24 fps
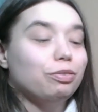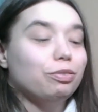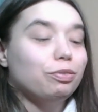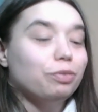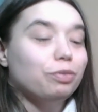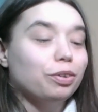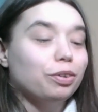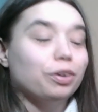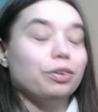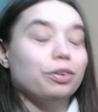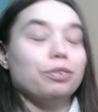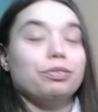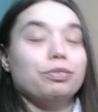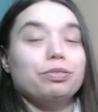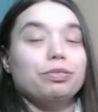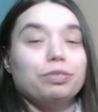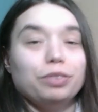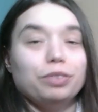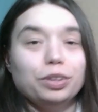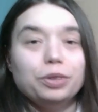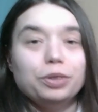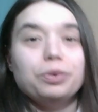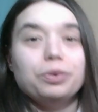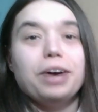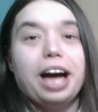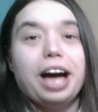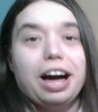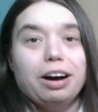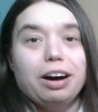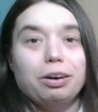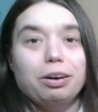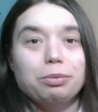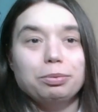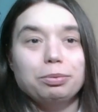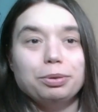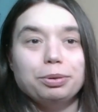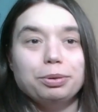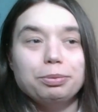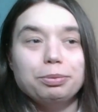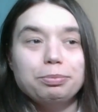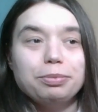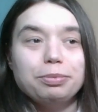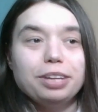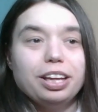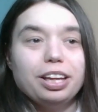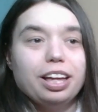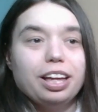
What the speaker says: for a flute album.